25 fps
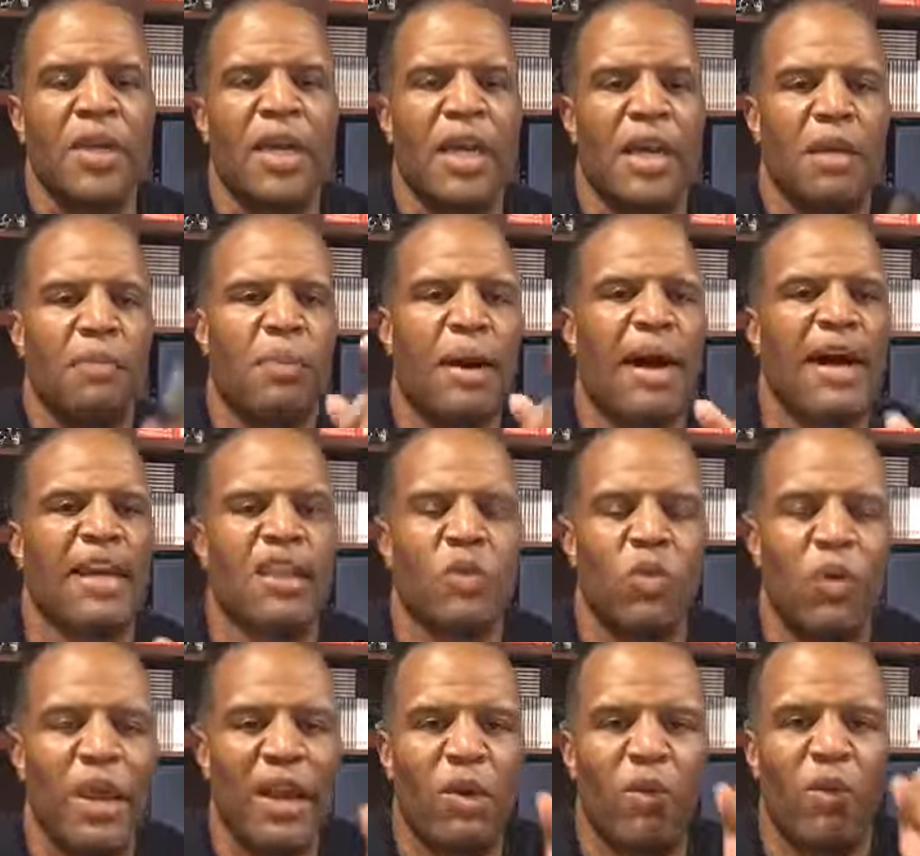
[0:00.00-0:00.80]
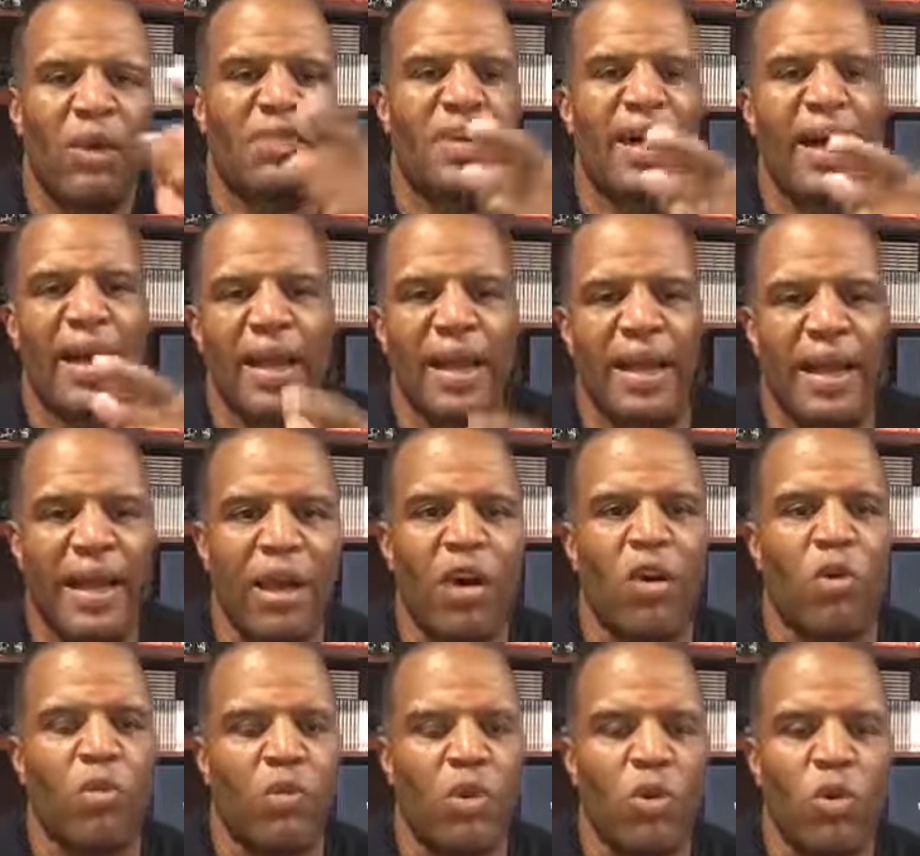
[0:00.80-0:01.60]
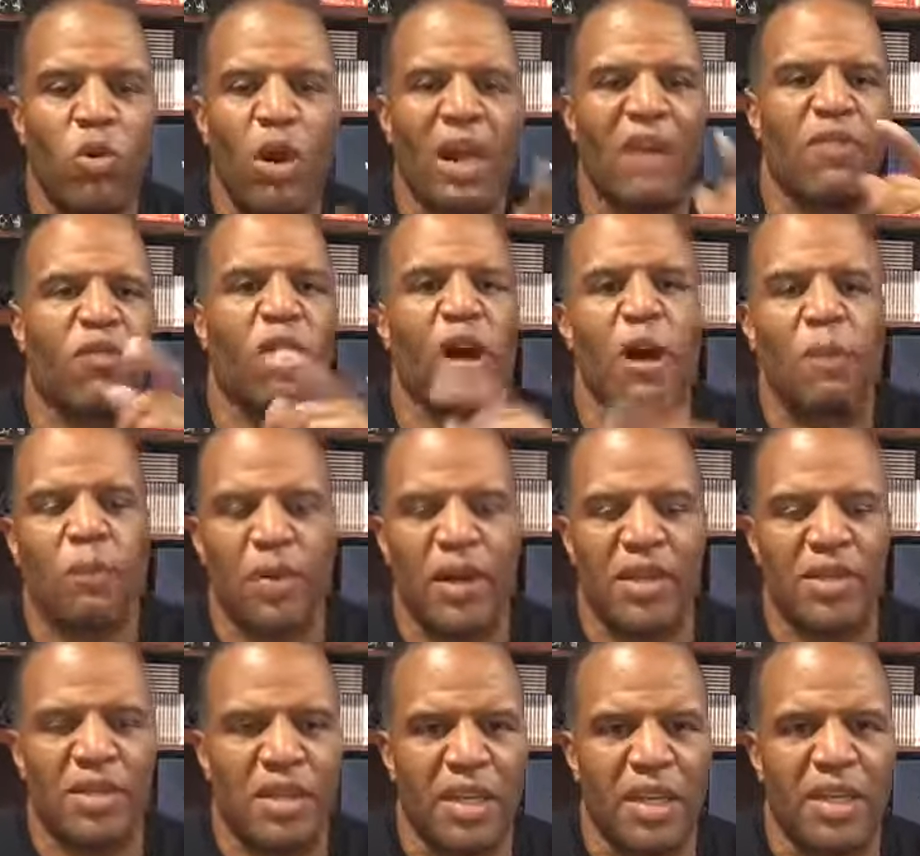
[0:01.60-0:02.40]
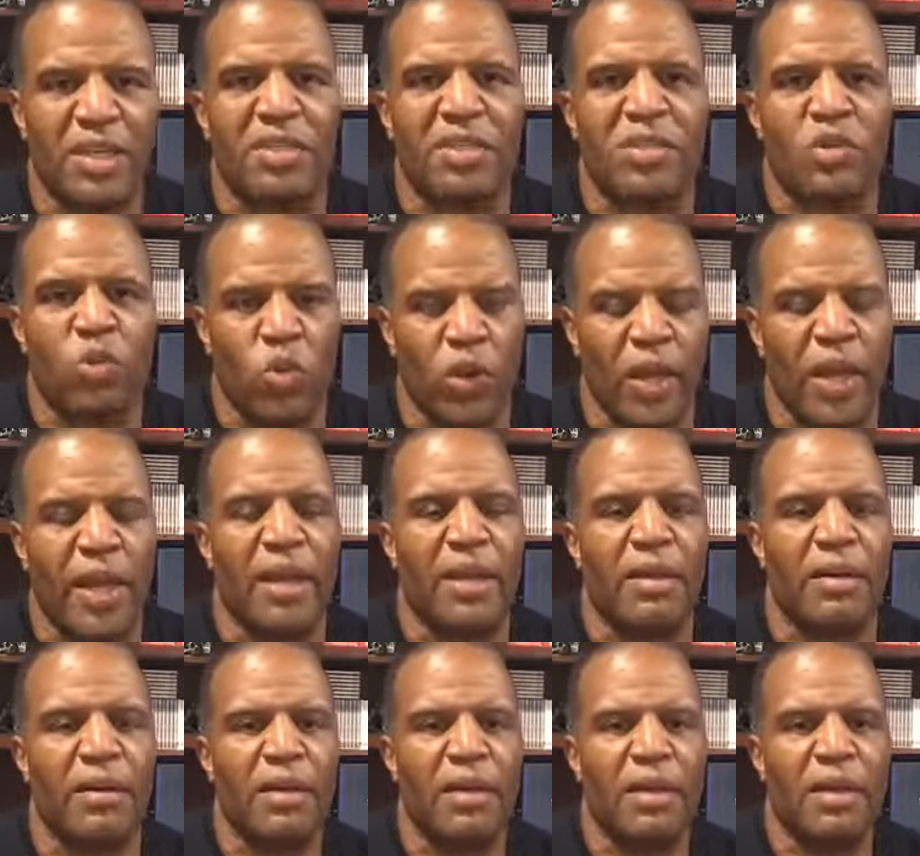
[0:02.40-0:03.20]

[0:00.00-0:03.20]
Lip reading: And by the way, we've got to help whoever our president is to win.